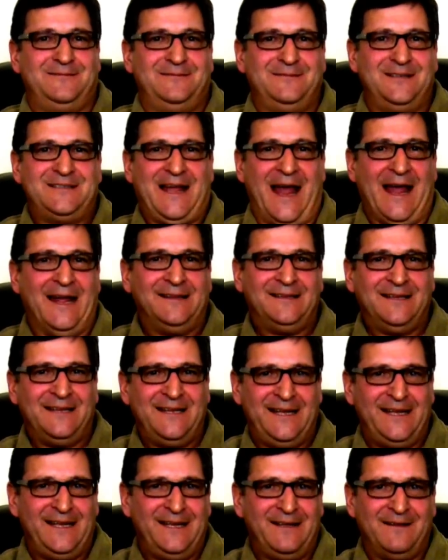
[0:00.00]
this
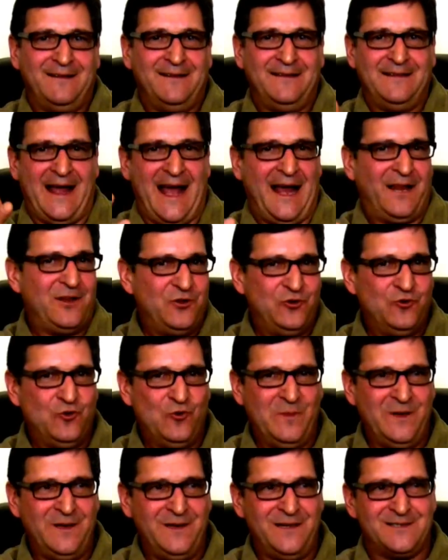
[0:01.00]
entity not
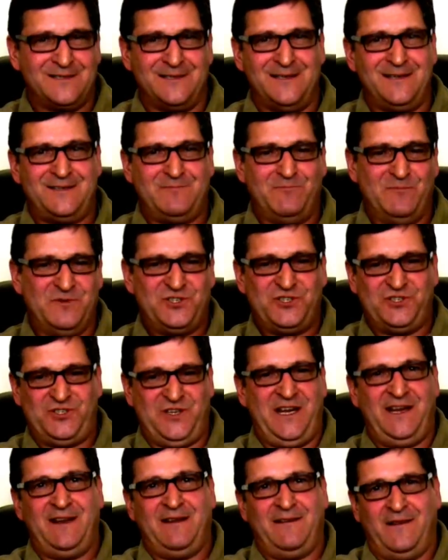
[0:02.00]
human? Is this
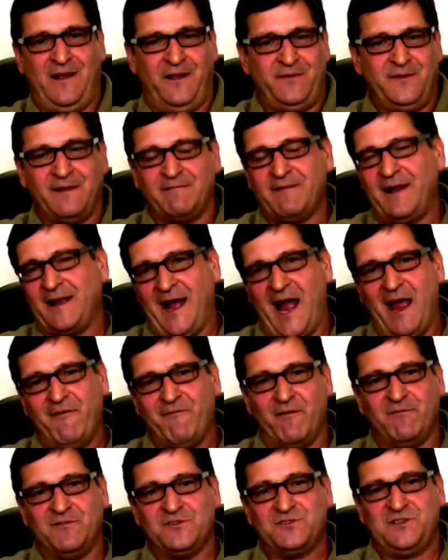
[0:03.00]
machine nothing like
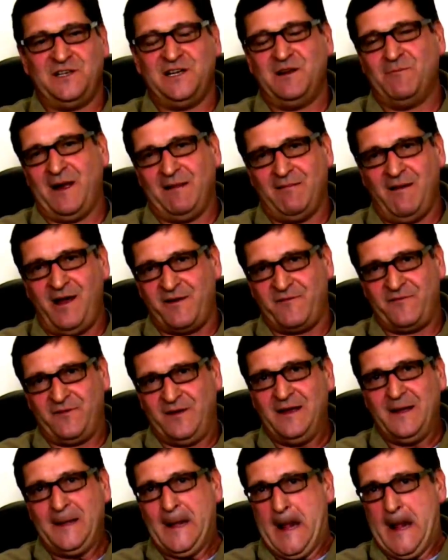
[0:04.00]
I've ever seen in my life?